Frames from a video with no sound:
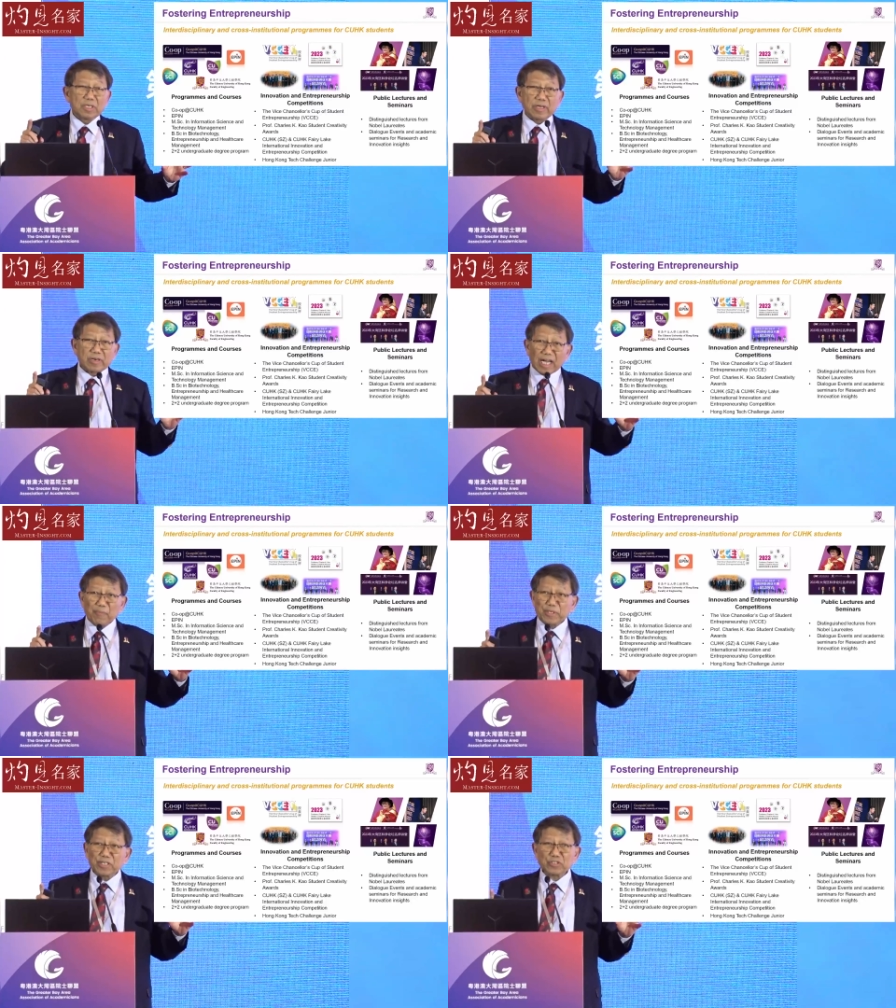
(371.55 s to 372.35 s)
Now
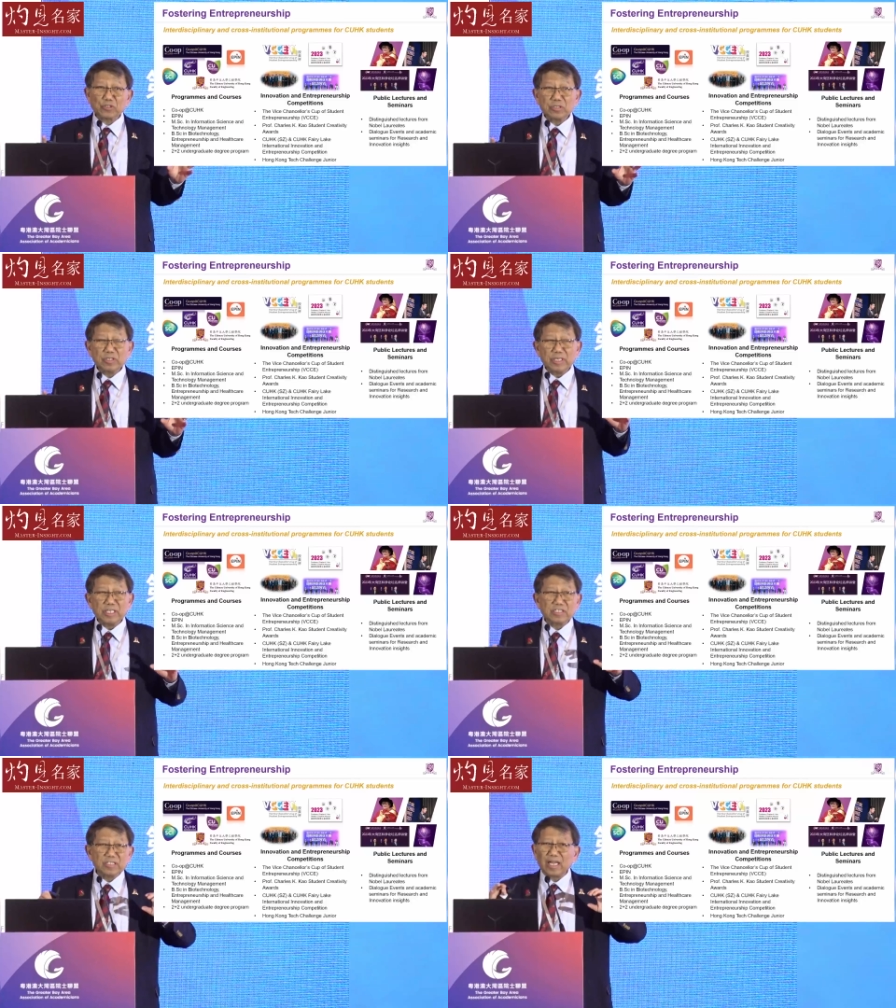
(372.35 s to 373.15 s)
competition
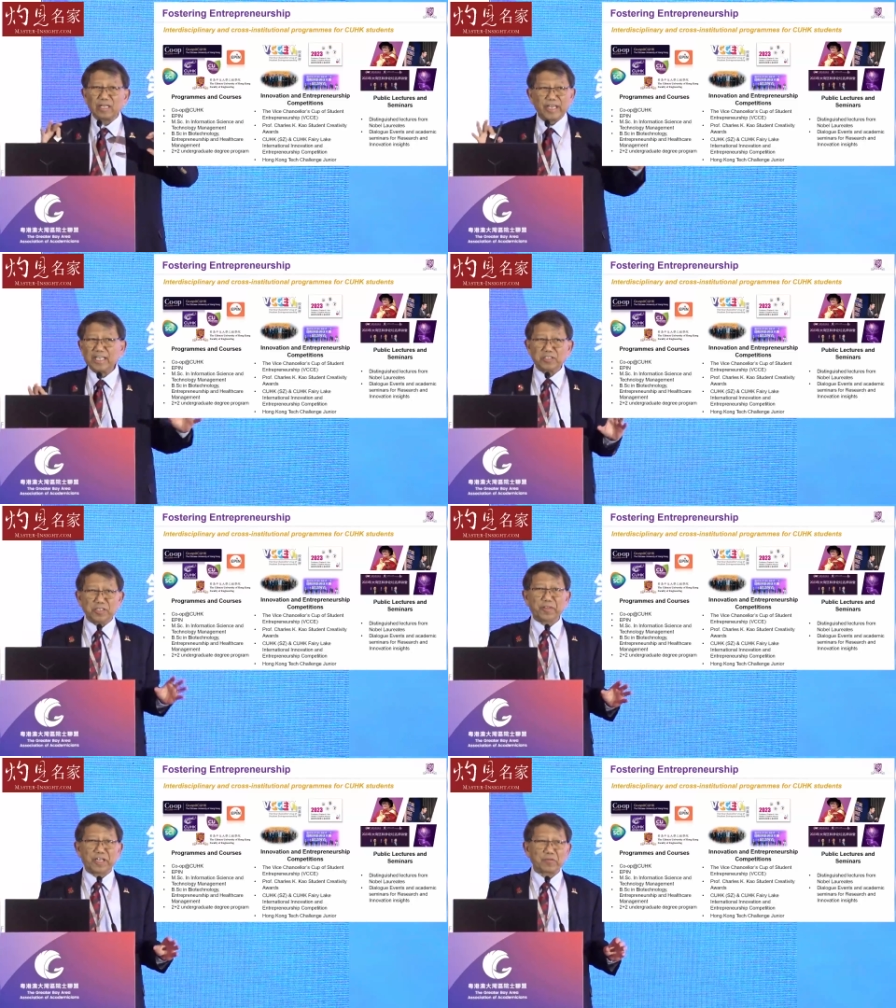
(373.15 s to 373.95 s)
is not a
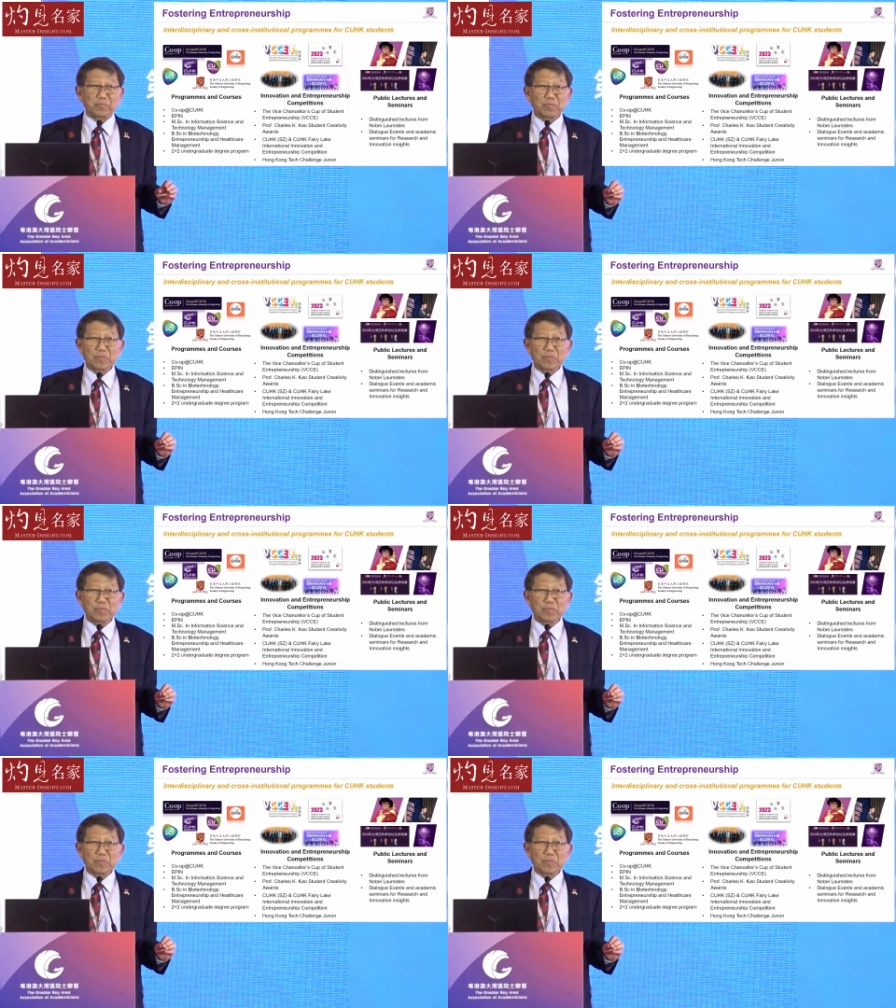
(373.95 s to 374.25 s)
nasty thing.